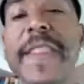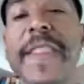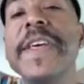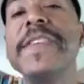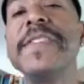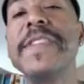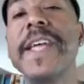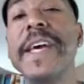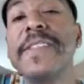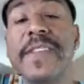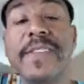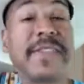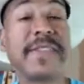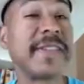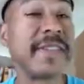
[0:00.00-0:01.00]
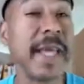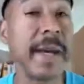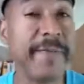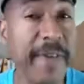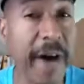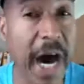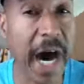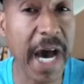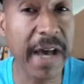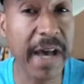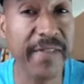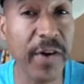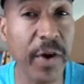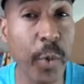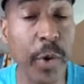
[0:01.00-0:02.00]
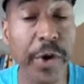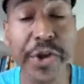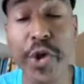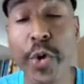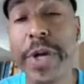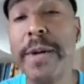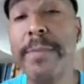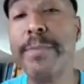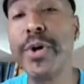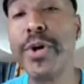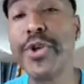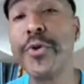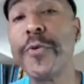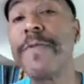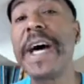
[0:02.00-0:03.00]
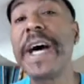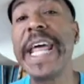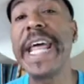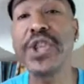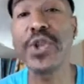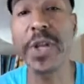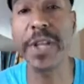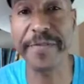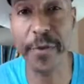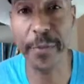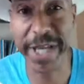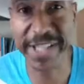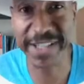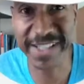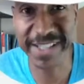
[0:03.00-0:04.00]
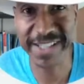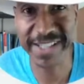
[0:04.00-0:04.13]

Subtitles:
This takes us to step 5, where you'll input your financial information.